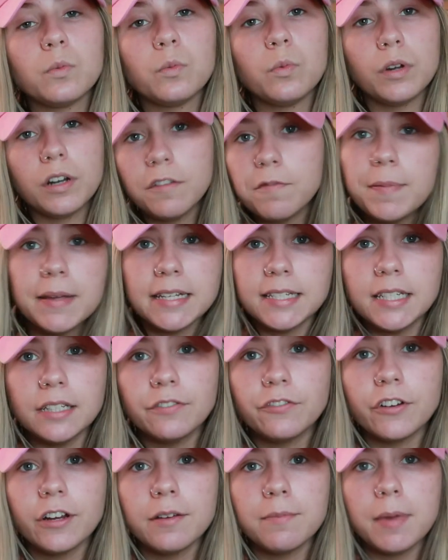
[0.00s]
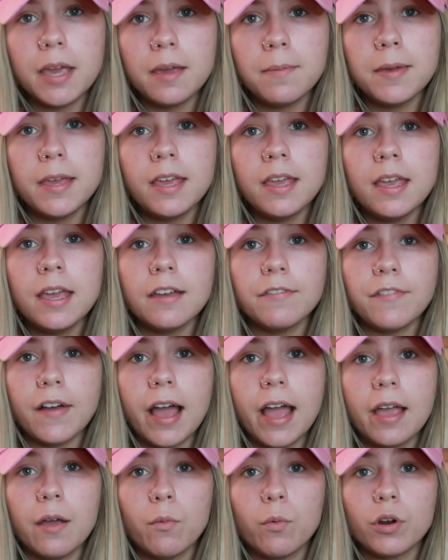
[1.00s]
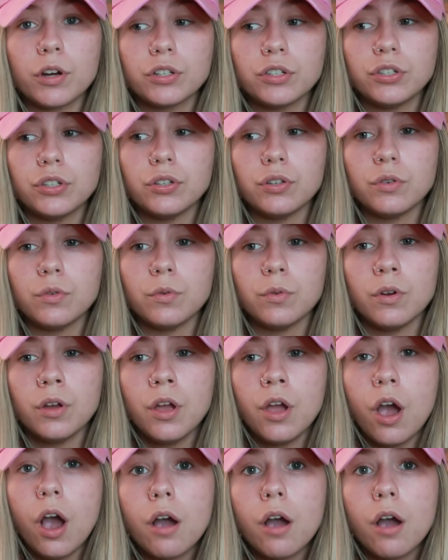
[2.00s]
would have been different maybe if I were to